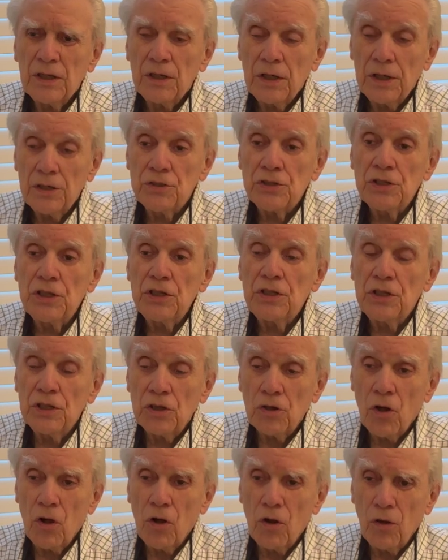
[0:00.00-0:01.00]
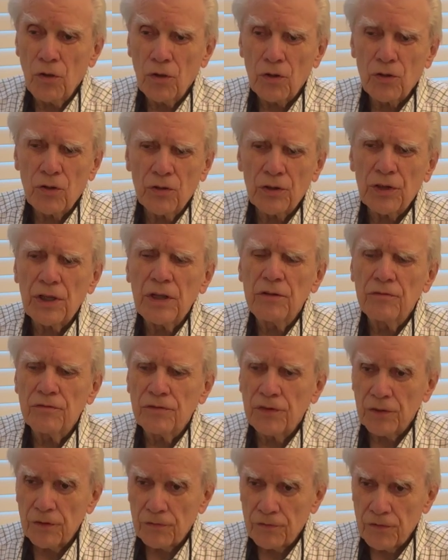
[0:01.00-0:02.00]
and she did all the cooking
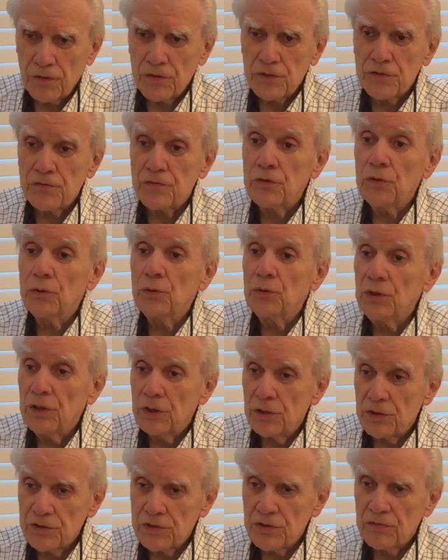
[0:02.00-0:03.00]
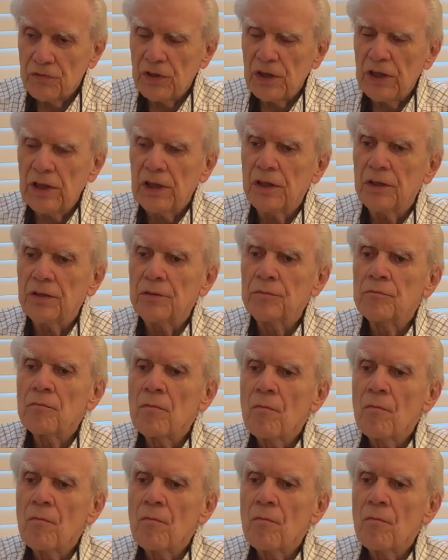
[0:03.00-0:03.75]
for the first few years of the inn,